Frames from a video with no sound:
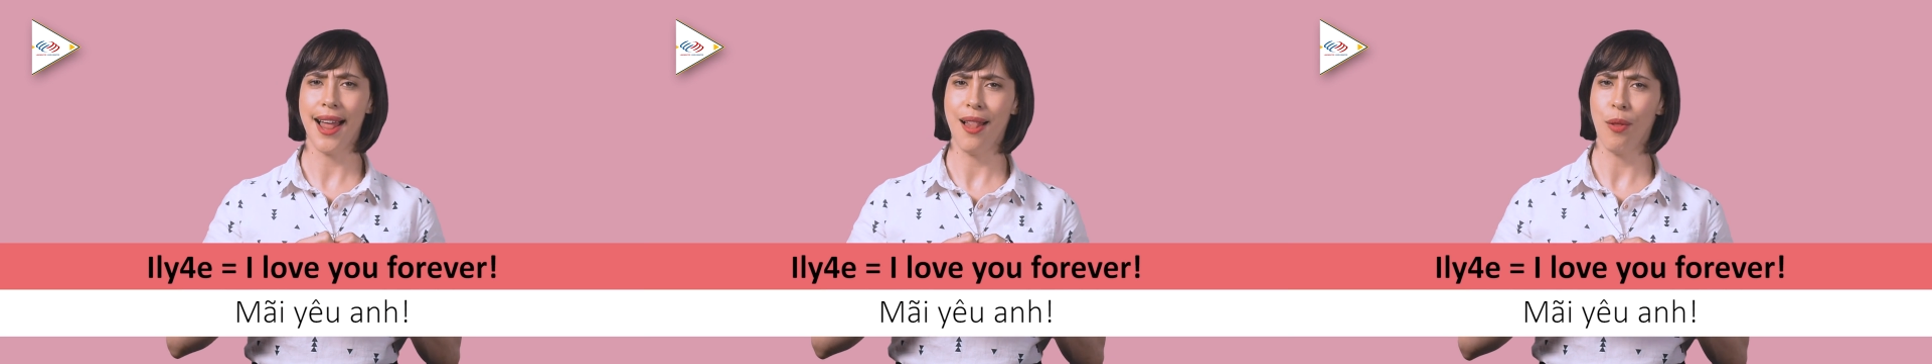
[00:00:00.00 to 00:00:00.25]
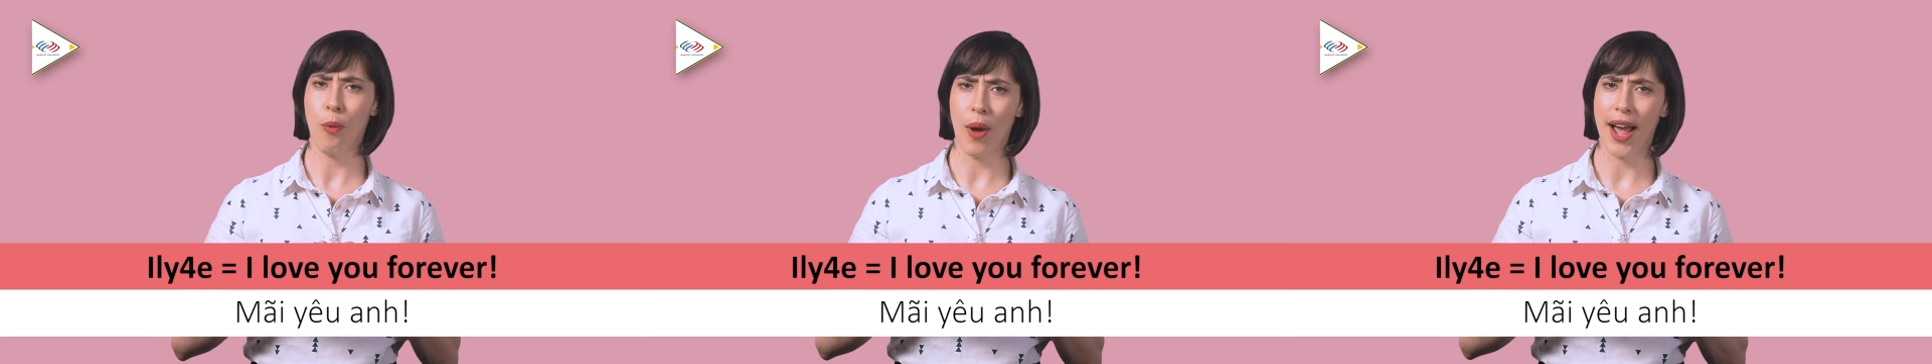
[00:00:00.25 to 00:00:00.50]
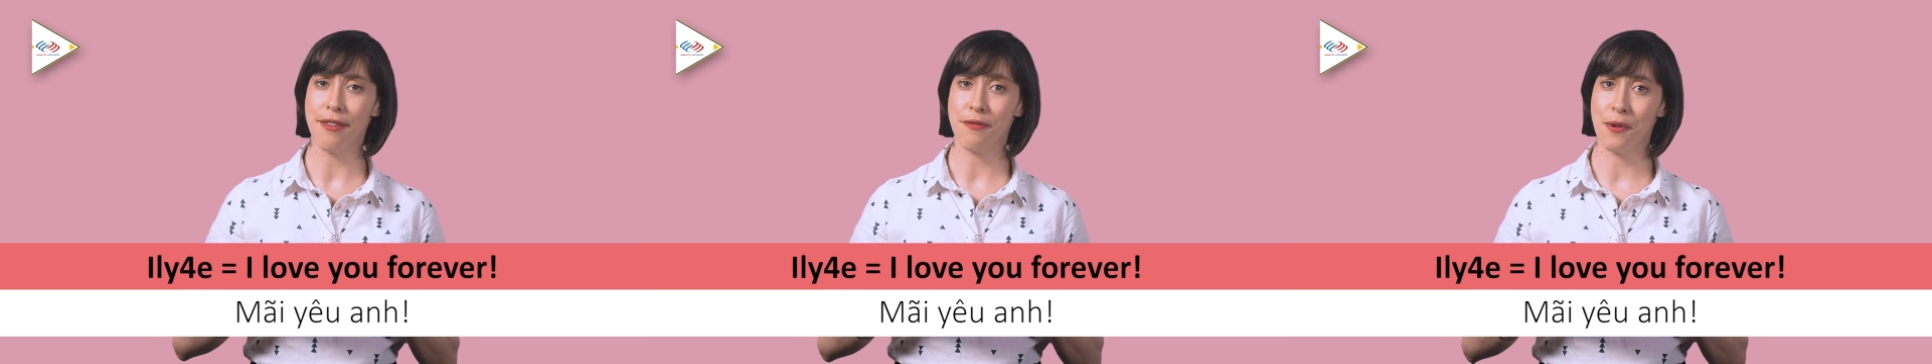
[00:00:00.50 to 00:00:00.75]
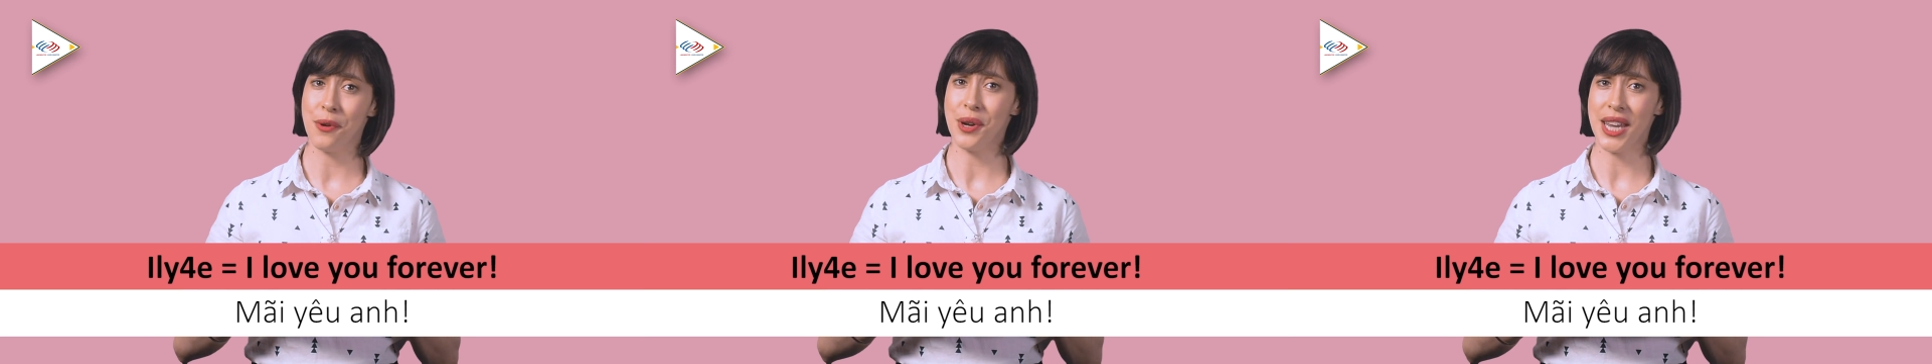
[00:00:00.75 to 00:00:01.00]
L Y
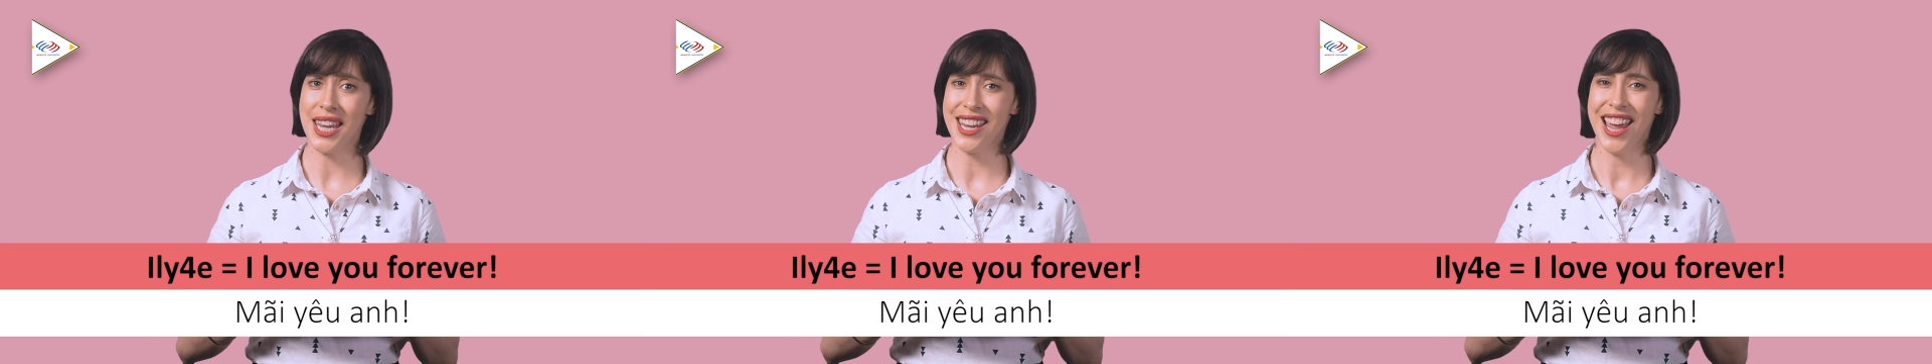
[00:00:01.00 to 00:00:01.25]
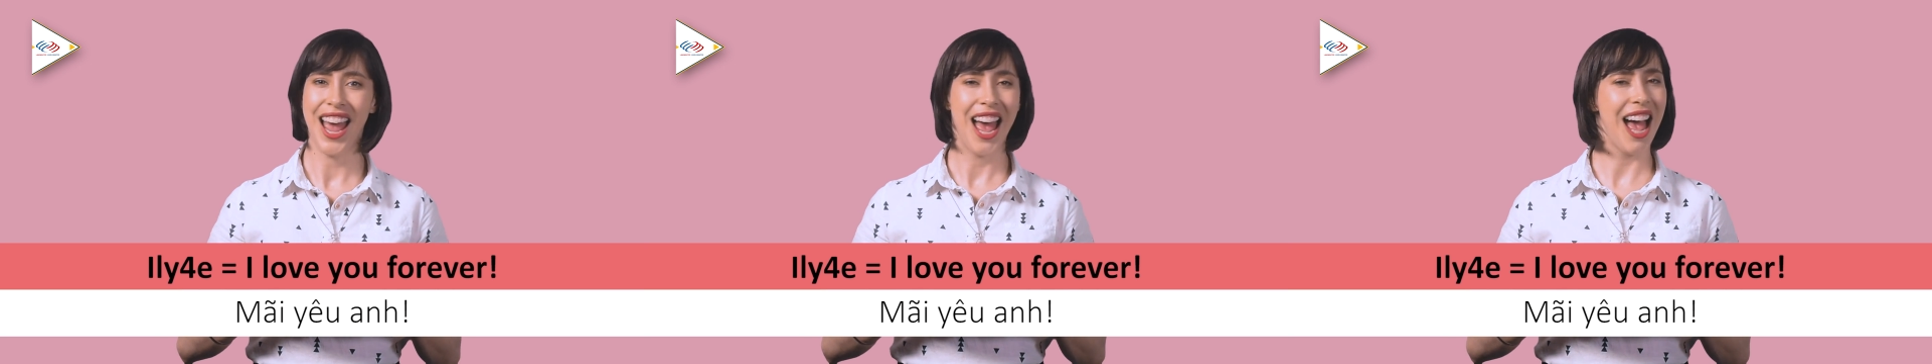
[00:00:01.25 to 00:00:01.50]
4 E.